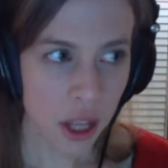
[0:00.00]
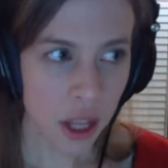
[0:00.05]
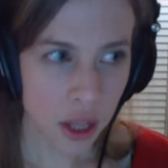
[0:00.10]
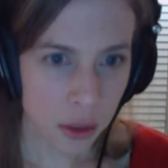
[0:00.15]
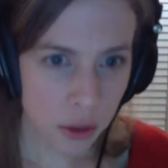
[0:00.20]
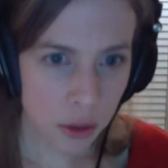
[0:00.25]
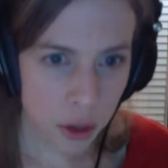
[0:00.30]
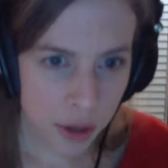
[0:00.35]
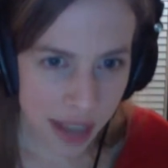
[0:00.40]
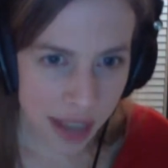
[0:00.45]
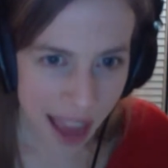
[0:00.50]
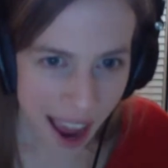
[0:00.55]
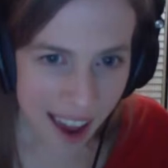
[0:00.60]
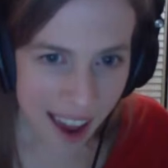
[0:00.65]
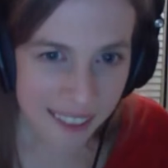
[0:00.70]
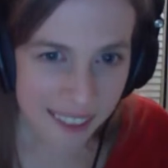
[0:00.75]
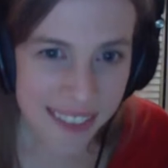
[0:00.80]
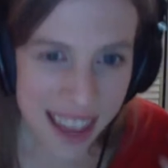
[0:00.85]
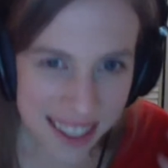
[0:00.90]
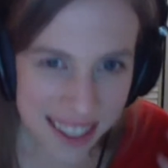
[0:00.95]
You can
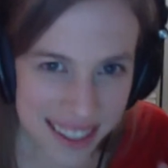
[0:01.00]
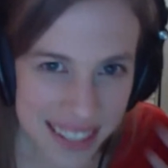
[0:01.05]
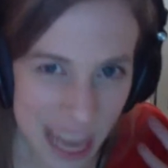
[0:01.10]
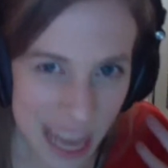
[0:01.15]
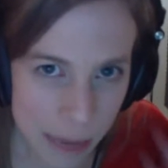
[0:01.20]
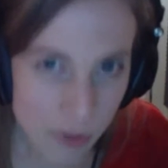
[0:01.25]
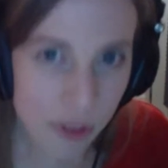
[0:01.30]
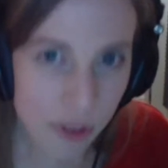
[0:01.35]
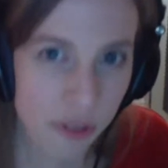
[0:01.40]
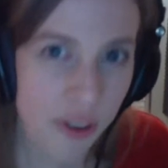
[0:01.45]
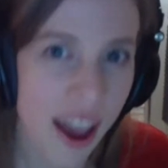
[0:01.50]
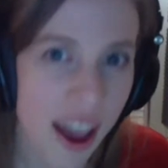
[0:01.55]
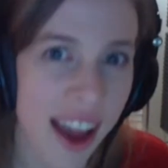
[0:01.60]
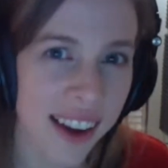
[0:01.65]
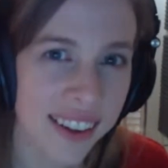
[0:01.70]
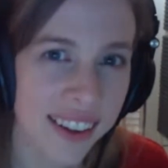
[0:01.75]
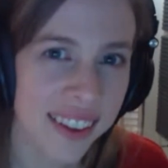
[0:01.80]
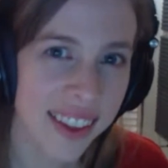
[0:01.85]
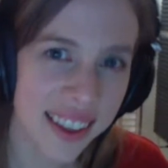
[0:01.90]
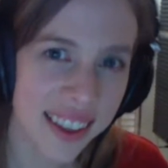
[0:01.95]
have that same
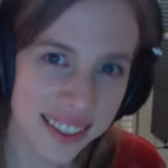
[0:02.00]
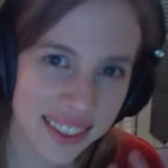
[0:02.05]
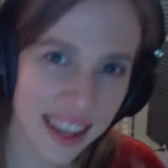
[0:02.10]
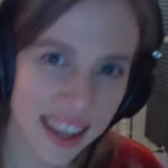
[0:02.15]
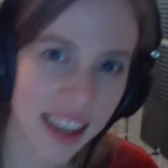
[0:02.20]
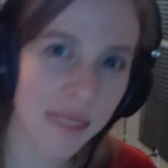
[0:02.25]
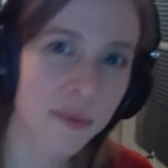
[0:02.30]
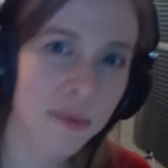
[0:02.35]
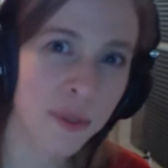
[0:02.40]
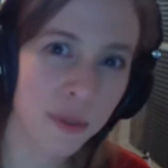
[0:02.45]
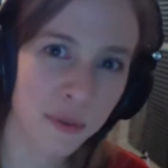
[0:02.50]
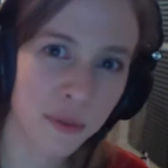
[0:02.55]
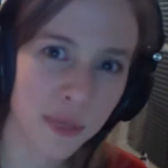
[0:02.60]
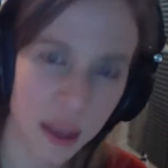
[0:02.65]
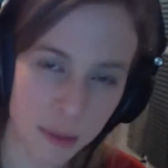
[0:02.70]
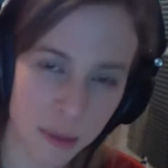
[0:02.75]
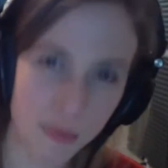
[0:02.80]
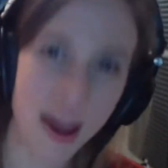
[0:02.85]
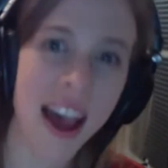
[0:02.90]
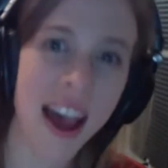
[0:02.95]
effect, that same
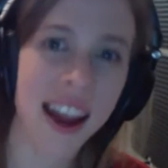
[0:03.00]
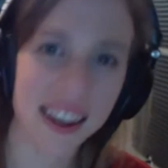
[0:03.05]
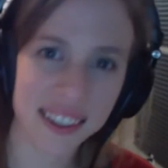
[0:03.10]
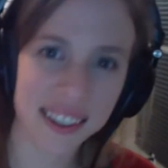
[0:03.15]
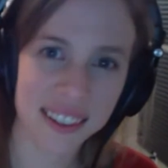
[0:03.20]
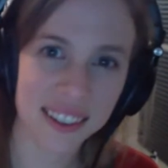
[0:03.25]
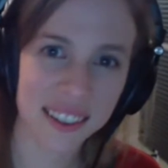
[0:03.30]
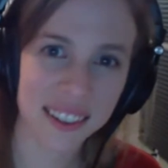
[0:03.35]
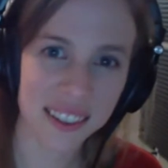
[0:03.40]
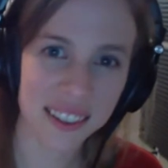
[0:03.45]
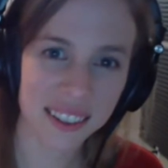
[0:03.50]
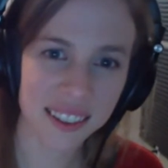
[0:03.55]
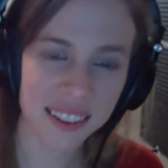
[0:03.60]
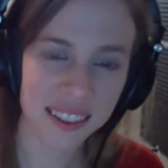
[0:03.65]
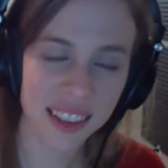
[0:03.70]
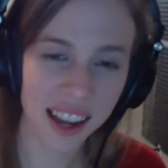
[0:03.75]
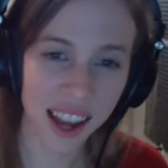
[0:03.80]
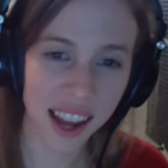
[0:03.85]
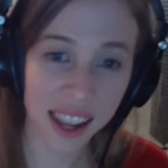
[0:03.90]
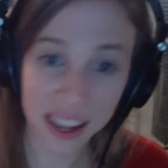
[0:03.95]
impact
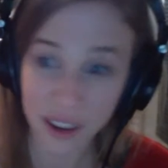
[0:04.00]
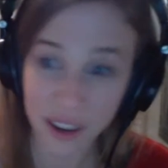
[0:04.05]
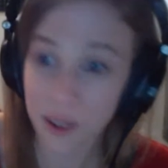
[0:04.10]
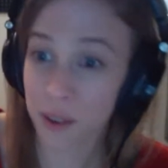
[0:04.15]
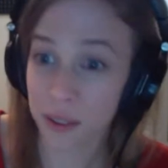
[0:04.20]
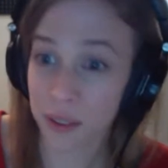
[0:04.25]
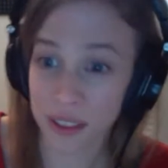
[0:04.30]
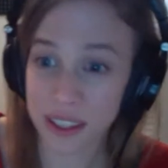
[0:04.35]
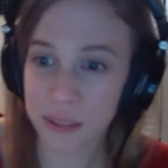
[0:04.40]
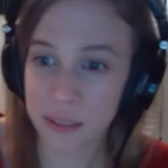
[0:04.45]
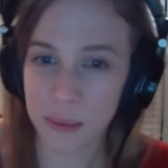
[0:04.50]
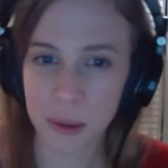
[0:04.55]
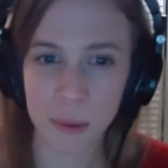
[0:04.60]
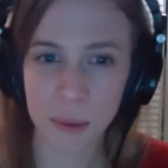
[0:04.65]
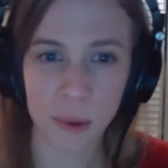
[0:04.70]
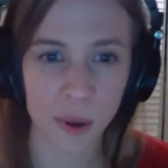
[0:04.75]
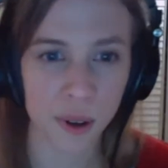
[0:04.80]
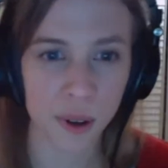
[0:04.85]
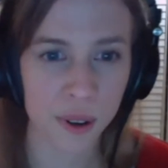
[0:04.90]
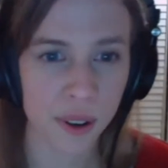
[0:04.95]
that I hear these
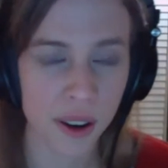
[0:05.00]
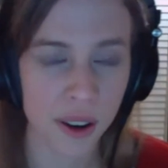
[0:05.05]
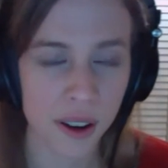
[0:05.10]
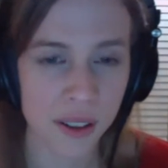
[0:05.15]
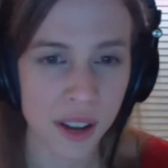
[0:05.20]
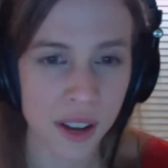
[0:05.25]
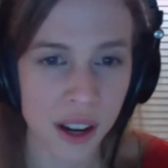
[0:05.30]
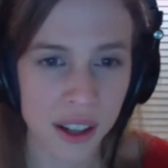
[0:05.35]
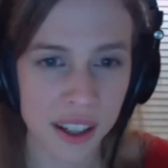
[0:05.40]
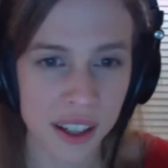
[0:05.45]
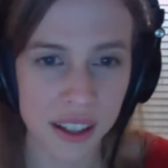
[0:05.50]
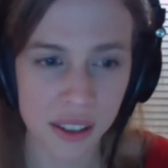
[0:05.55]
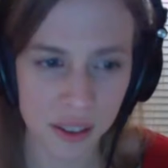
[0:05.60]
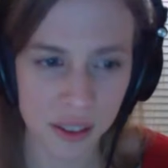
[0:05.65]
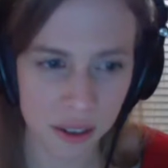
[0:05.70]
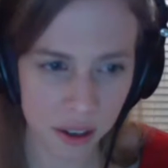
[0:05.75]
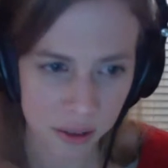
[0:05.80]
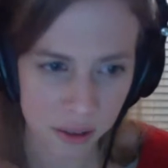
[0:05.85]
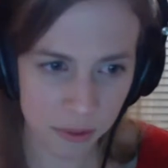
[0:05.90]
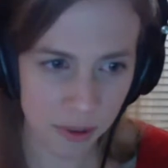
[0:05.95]
people are, are talking
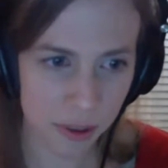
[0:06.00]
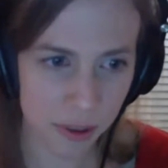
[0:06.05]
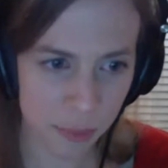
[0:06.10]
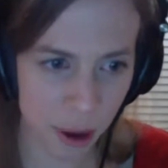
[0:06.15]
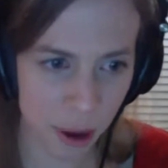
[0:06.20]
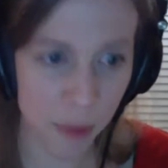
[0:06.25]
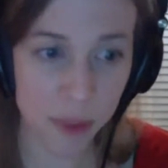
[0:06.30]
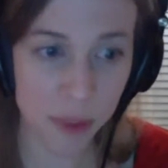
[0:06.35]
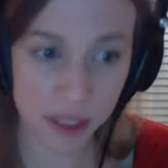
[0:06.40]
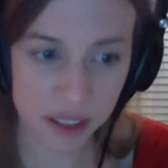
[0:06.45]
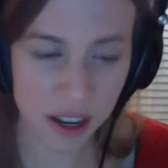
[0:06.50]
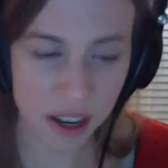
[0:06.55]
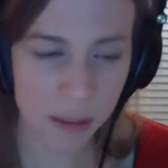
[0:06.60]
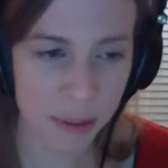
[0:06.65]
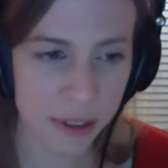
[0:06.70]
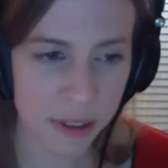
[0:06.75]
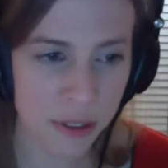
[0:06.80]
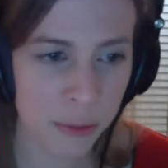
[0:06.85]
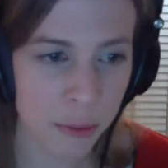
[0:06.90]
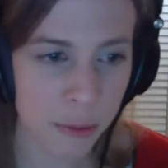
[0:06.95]
uh, about when they talk
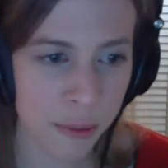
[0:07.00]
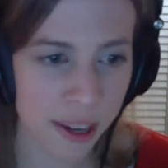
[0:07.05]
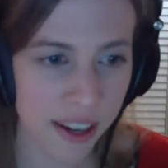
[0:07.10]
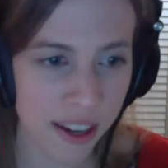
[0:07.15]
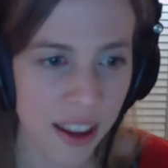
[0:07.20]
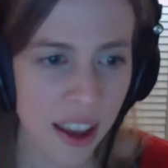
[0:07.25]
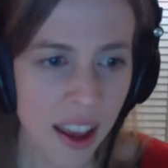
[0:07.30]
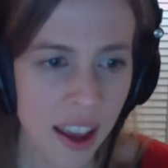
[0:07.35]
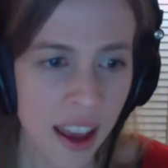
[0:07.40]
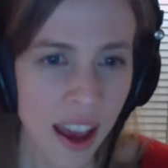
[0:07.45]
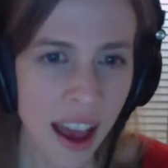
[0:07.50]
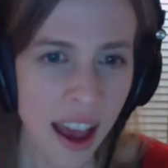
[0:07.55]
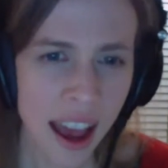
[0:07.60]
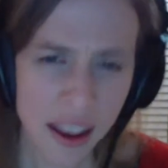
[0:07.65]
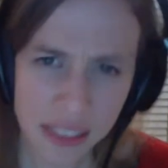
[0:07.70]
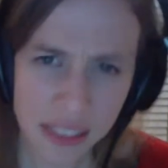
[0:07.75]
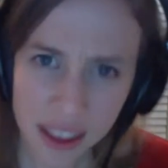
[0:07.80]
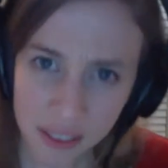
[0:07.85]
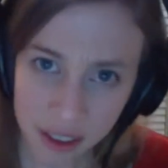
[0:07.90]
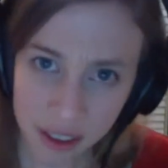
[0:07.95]
about Superman,
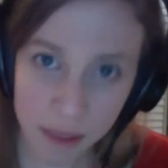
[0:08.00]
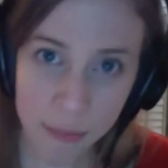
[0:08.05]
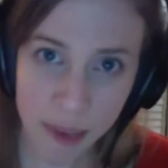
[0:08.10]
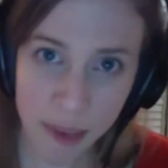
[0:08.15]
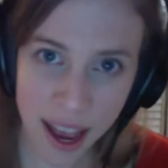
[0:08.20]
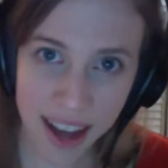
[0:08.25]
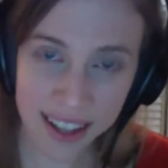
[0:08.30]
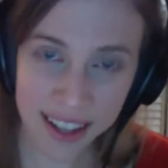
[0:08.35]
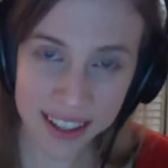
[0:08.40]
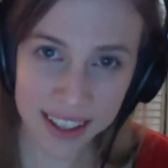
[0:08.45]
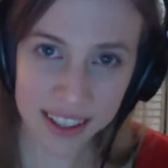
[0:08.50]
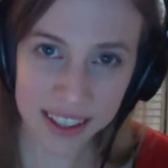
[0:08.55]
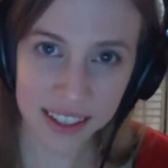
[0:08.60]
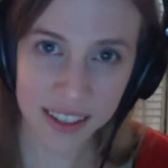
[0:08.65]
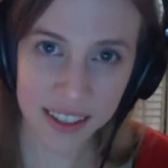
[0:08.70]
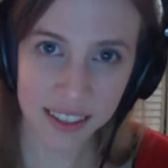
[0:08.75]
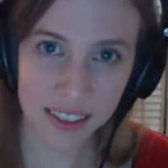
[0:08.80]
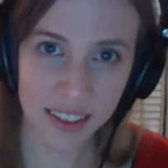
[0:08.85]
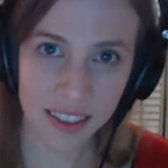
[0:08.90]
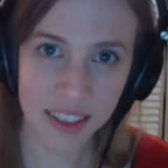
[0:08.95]
how they've impacted
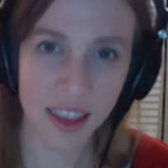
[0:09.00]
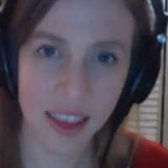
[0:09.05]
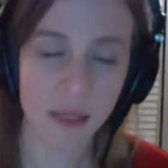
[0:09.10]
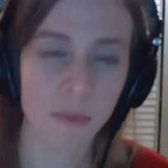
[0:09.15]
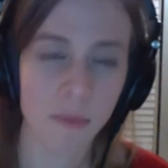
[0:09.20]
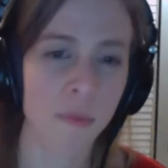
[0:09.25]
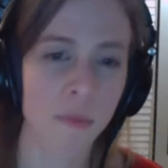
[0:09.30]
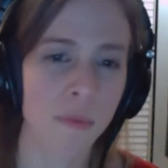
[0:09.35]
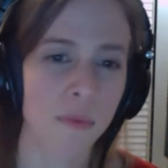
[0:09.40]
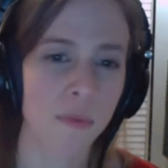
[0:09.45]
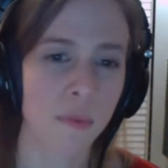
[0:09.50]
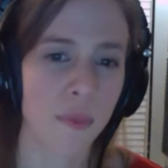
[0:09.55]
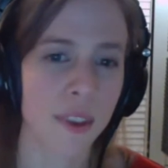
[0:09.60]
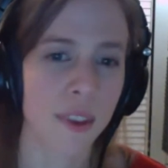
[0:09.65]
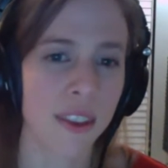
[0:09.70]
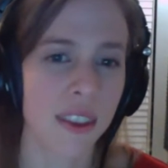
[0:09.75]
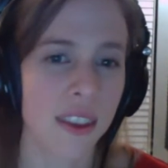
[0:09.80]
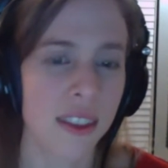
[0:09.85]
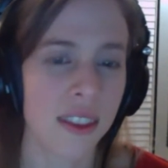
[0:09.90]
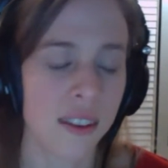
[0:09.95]
them
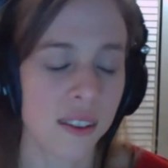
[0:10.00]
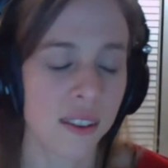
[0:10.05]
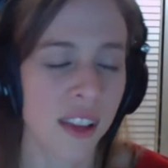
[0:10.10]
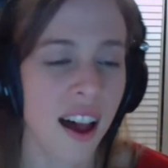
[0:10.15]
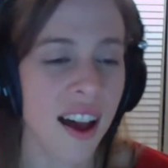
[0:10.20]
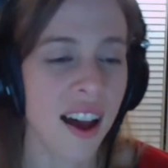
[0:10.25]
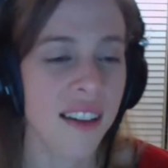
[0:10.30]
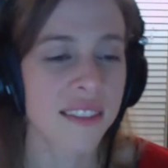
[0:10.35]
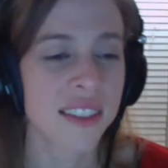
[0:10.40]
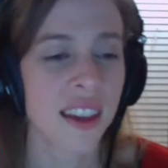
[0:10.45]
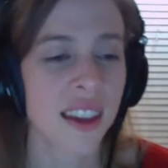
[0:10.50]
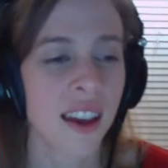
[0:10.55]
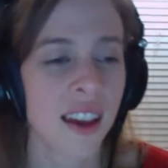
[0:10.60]
and, in their lives,